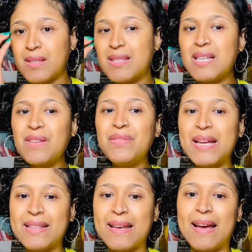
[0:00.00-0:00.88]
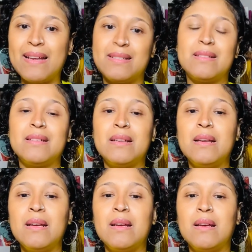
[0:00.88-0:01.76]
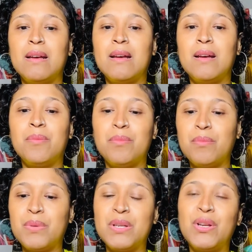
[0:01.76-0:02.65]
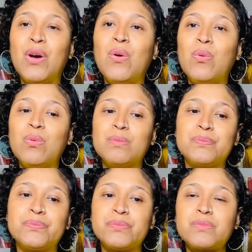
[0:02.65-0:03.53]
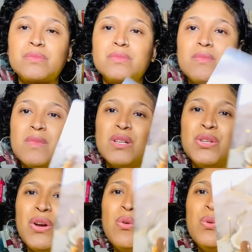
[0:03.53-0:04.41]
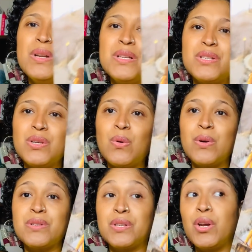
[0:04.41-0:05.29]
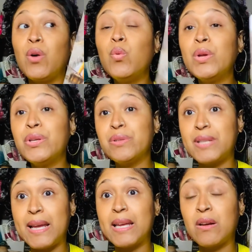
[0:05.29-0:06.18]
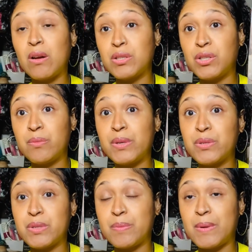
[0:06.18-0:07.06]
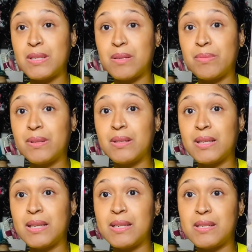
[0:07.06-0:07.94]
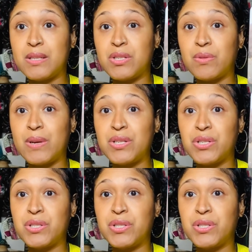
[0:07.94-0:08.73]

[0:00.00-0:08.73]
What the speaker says: Stuff like that. But know what is yours. Know when you're taking on too much responsibility in a situation